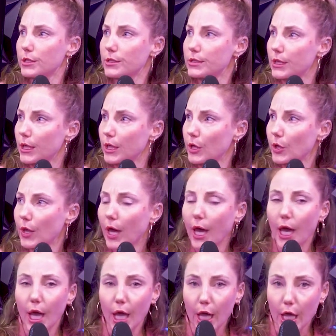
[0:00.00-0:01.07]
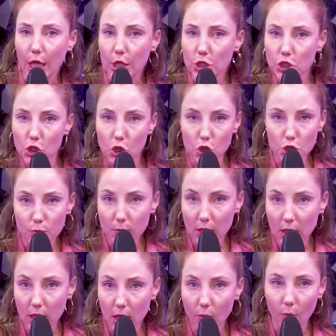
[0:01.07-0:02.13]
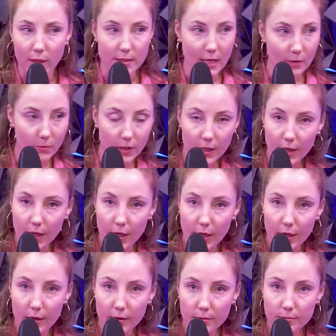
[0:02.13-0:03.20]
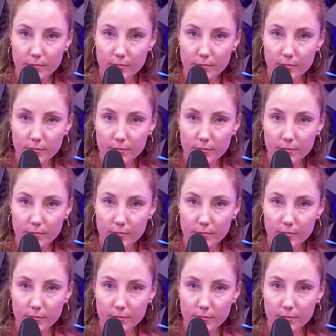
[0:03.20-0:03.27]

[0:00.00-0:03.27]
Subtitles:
is sitting here like, excuse me, what's happening?